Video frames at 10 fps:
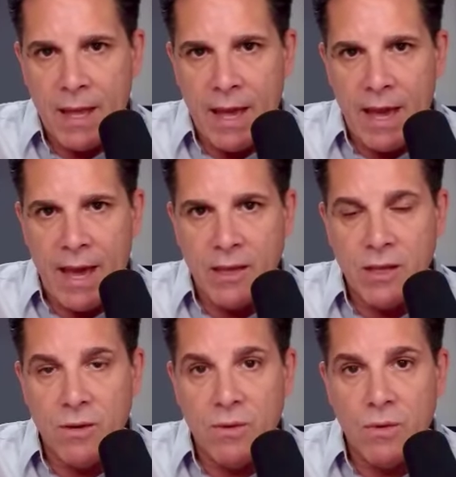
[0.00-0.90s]
and
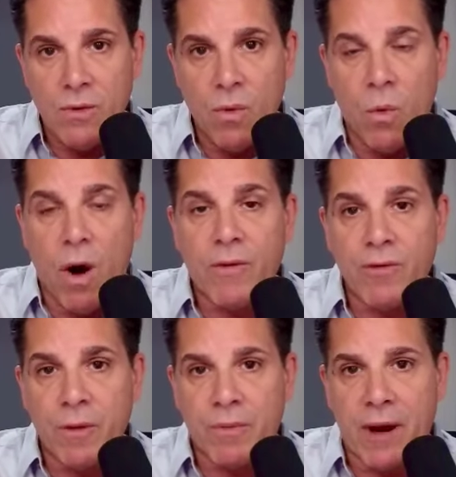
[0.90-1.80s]
you walk through
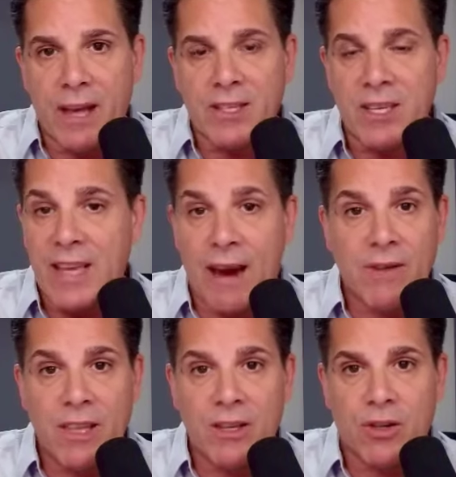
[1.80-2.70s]
the process.
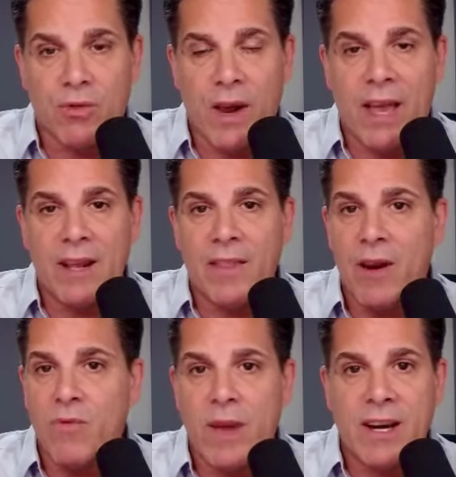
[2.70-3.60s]
Everything's great.
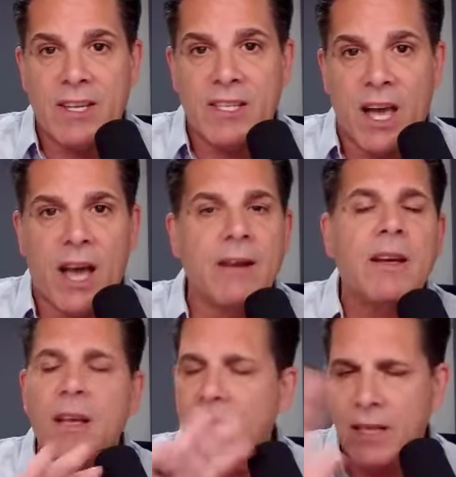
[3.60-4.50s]
They're ready to sign.
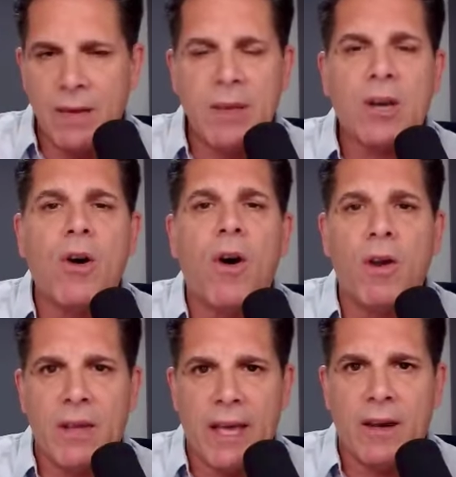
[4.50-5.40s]
Give me a
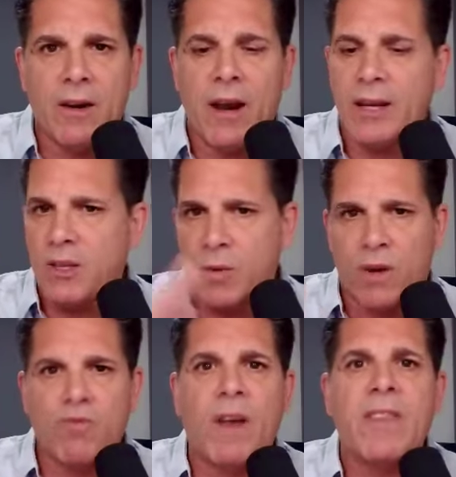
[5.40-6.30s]
call later. I just want to
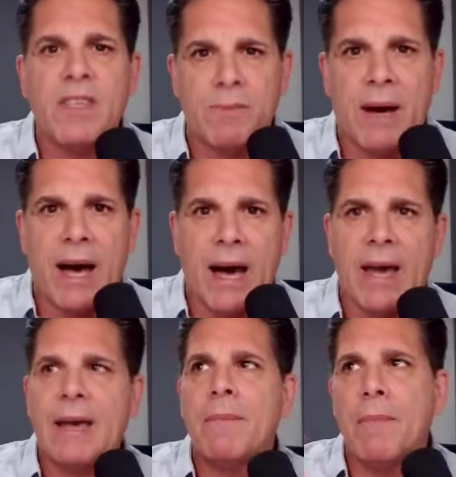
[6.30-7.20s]
run this
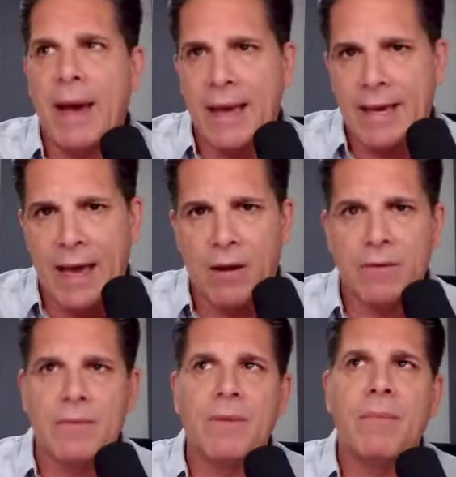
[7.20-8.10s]
by my
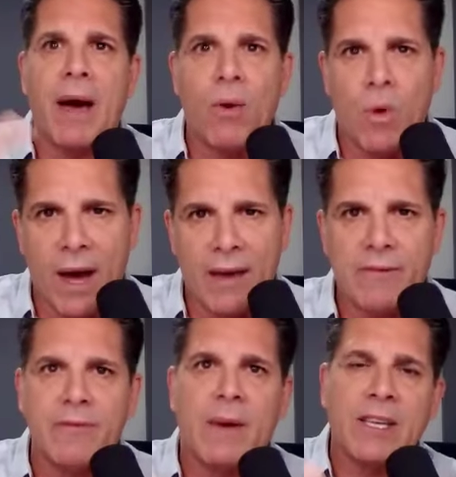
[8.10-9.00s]
accountant, my
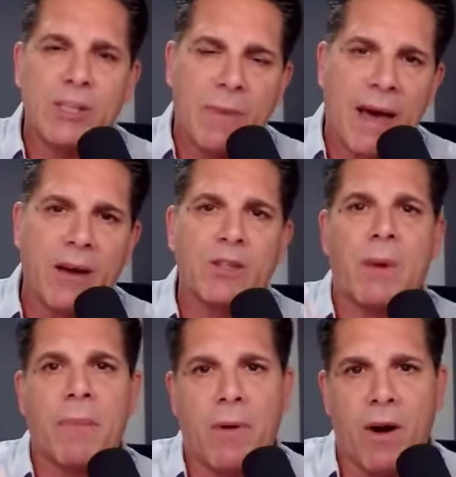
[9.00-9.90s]
wife, my spouse,
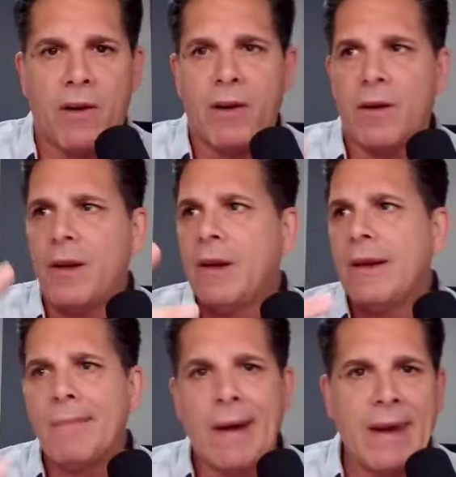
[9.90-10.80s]
my partner,
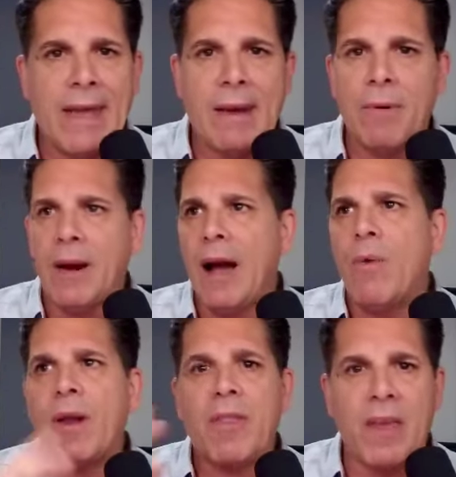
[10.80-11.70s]
my neighbor. I
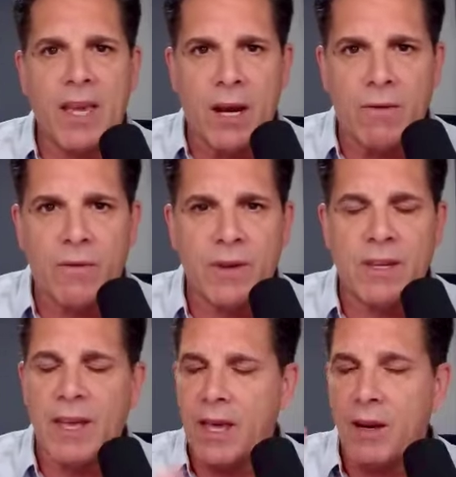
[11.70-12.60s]
want to think it over for the
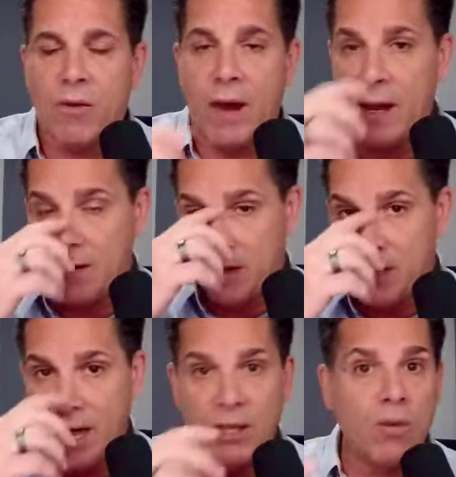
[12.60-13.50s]
day. Great.
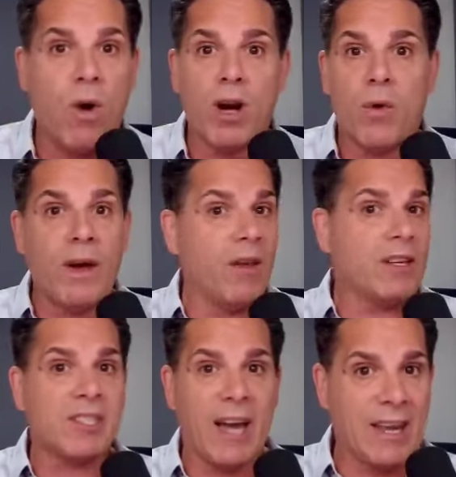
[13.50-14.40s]
And you walk away all
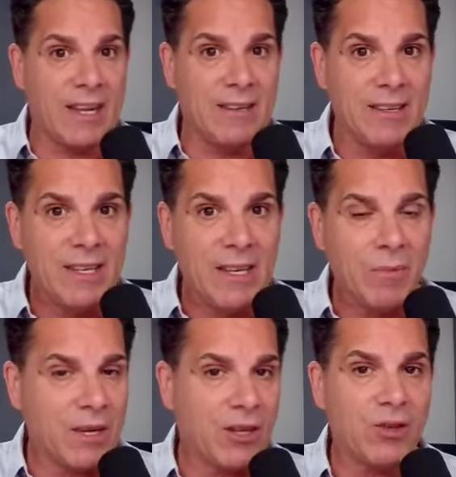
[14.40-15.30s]
excited
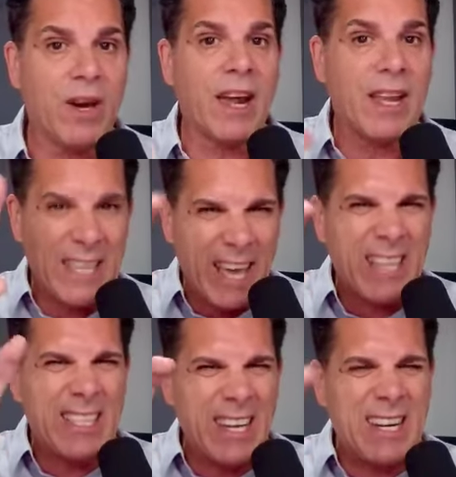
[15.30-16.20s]
because you got a
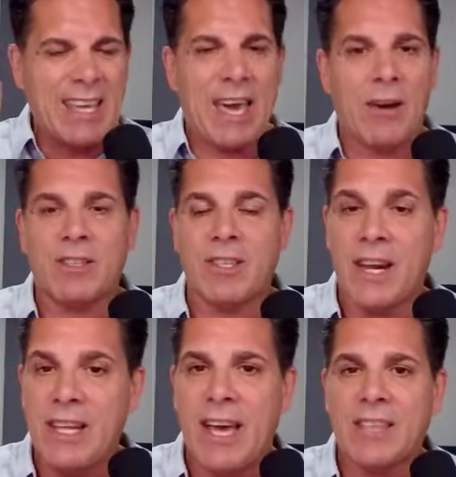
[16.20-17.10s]
yes indicator. It's not
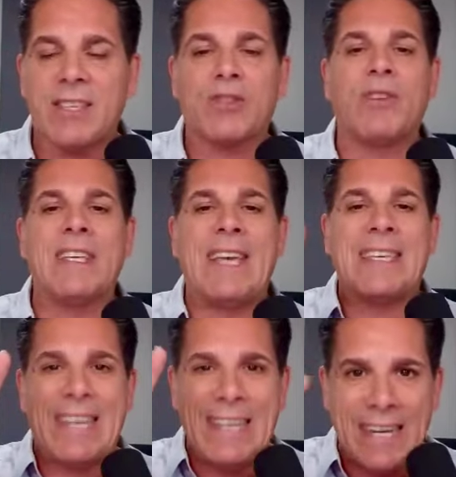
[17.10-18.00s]
a yes. It's called a
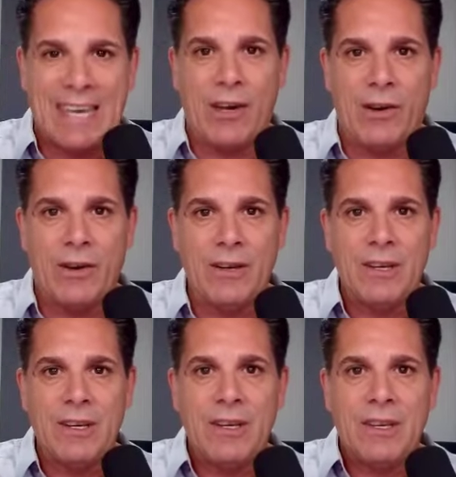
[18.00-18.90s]
yes indicator.
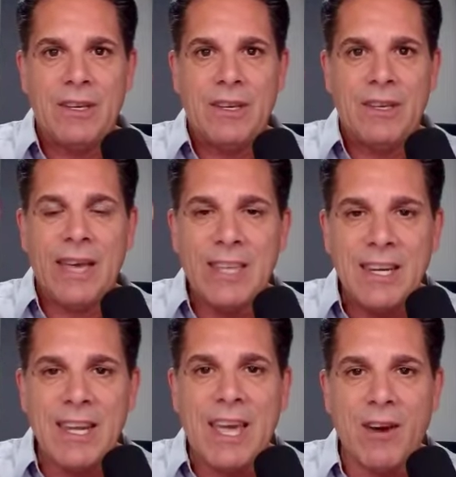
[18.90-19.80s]
Yes
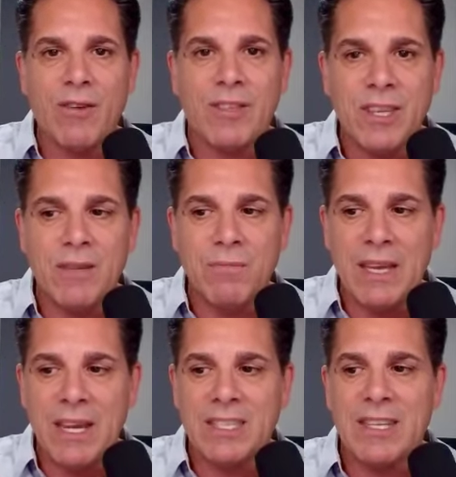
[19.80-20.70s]
indicator doesn't
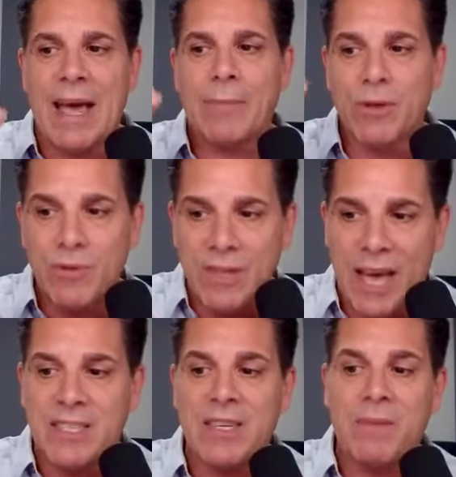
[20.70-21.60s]
mean it's an absolute
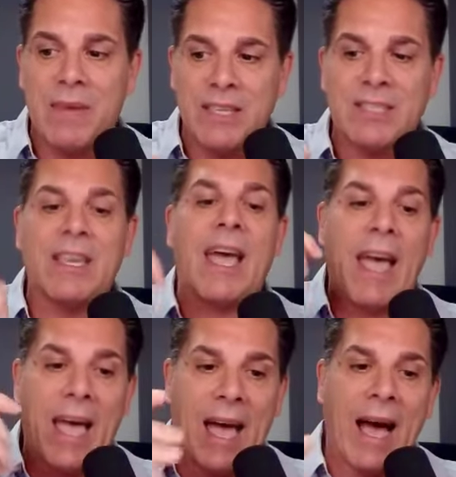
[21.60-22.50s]
yes. It means
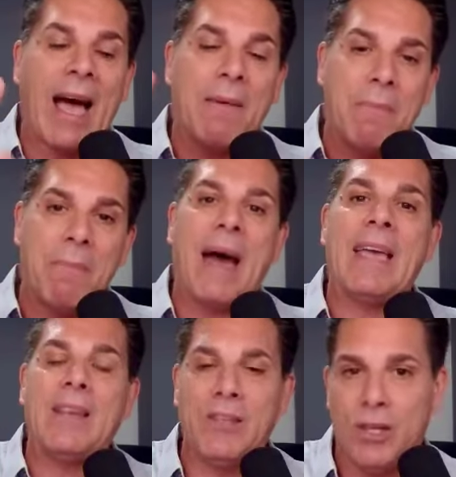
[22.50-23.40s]
I
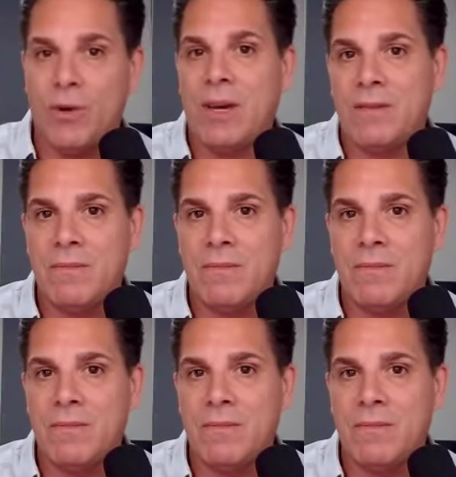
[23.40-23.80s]
might do it.